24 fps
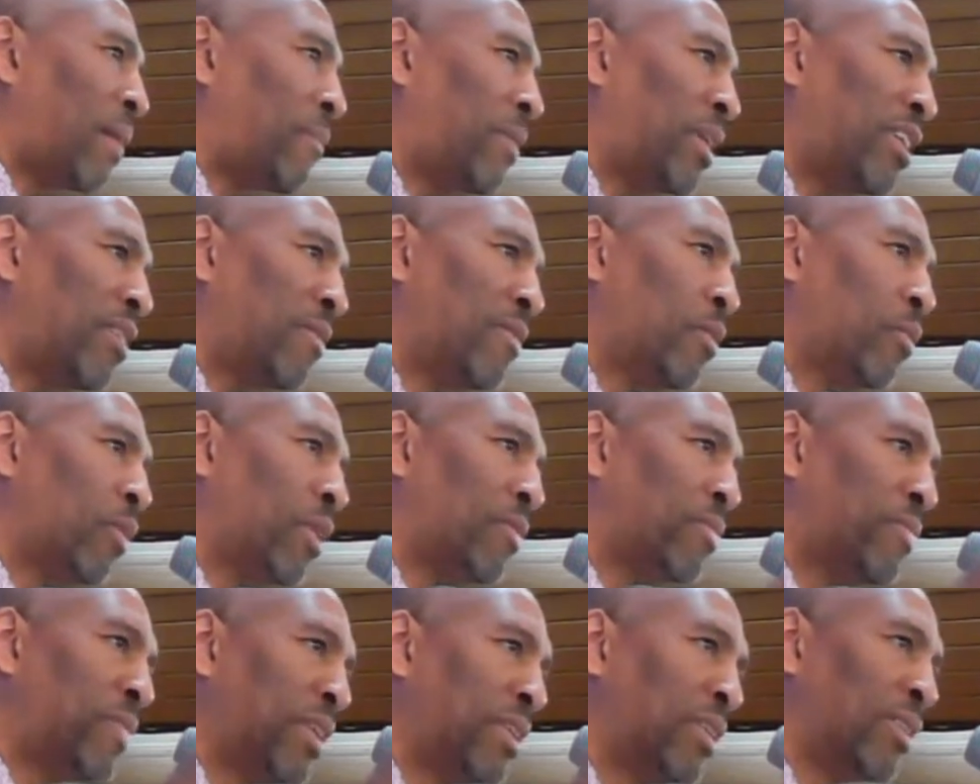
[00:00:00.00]
How many of you
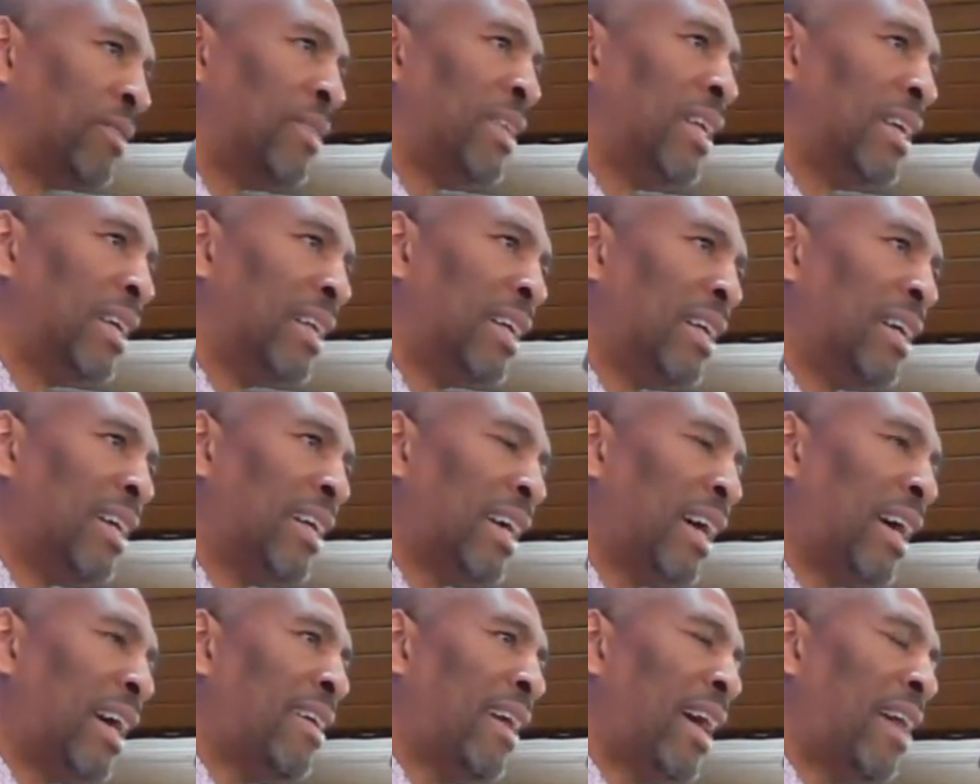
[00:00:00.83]
want to feel
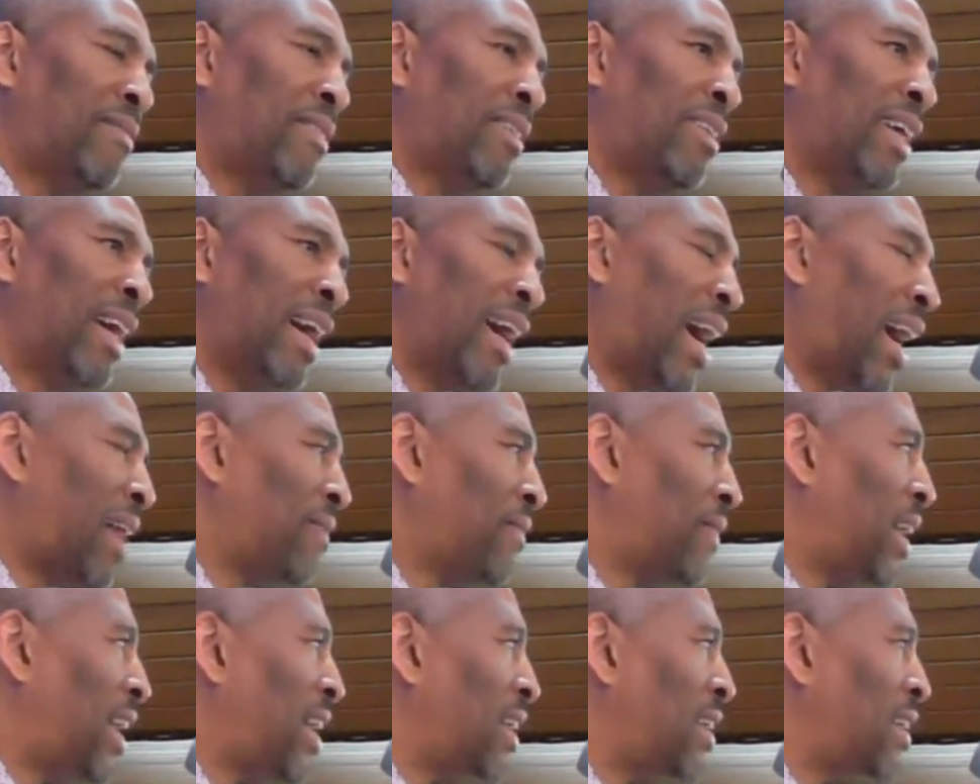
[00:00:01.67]
uh, have a
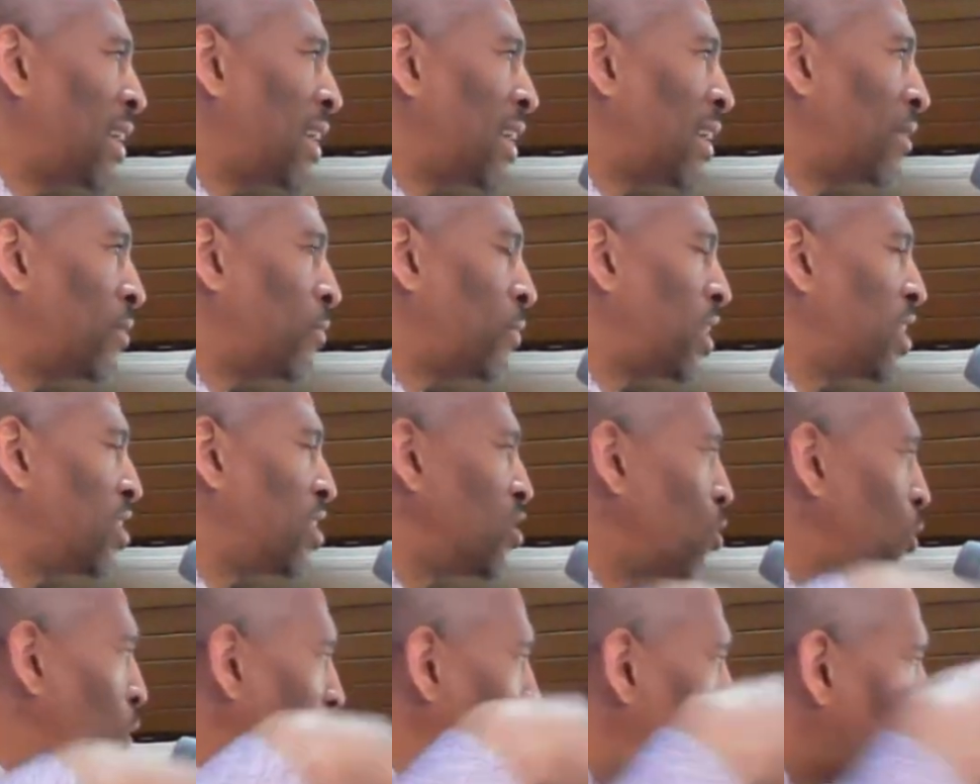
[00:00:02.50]
have a uh,
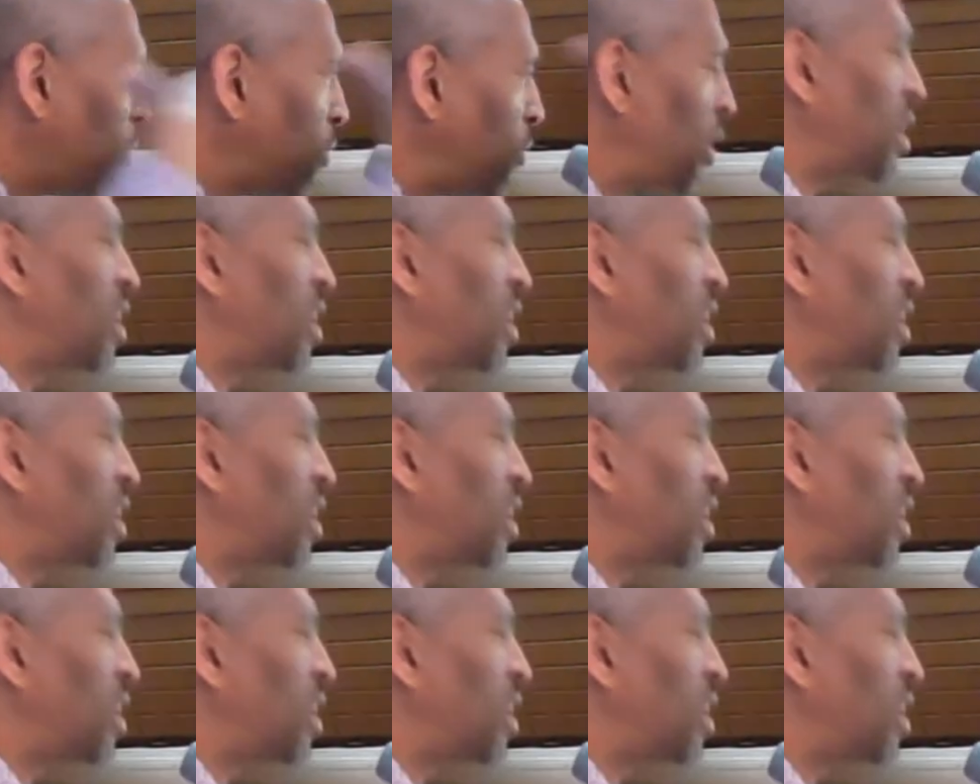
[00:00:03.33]
renewal,